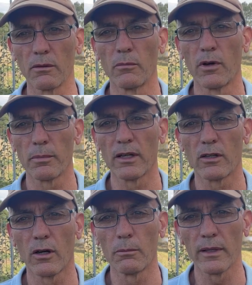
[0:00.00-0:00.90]
might be a
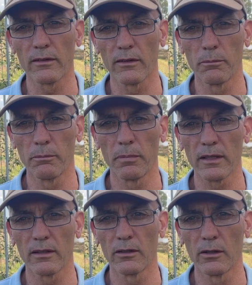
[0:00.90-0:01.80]
complex of
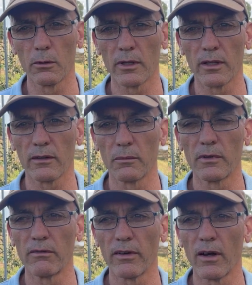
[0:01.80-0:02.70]
bacterial
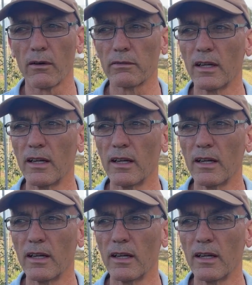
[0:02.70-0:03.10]
organisms involved